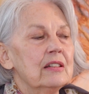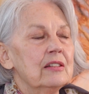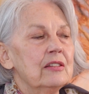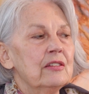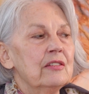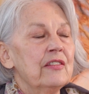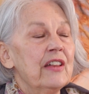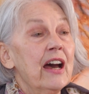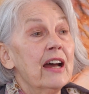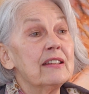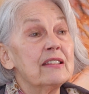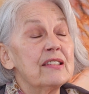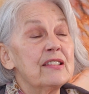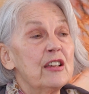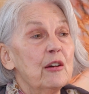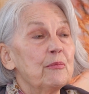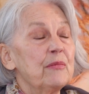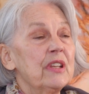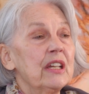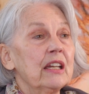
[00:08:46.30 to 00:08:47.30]
That's
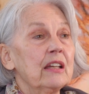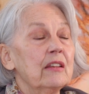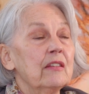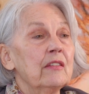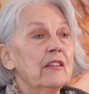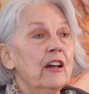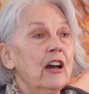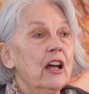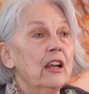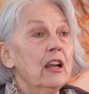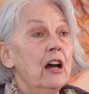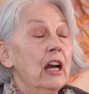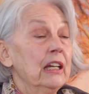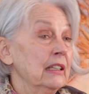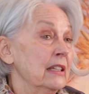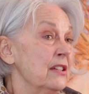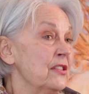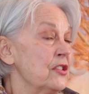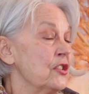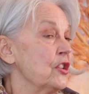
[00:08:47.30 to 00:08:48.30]
something that I
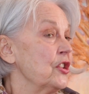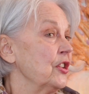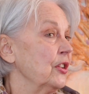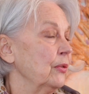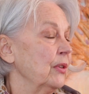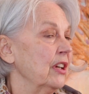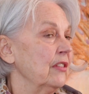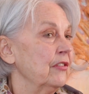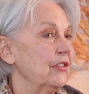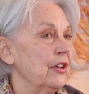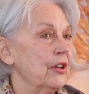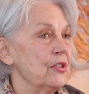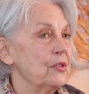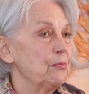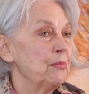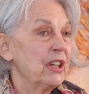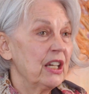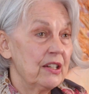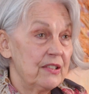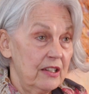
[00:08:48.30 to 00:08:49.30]
listened to at
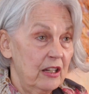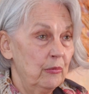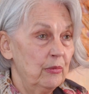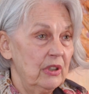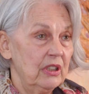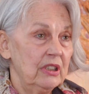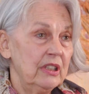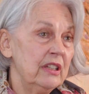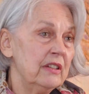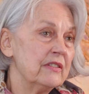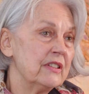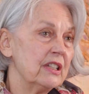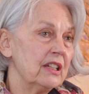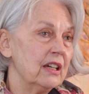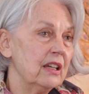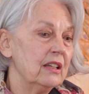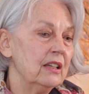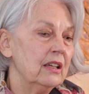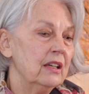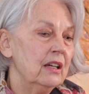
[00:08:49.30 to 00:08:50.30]
first because I believed
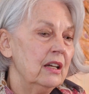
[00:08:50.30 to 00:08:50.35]
it.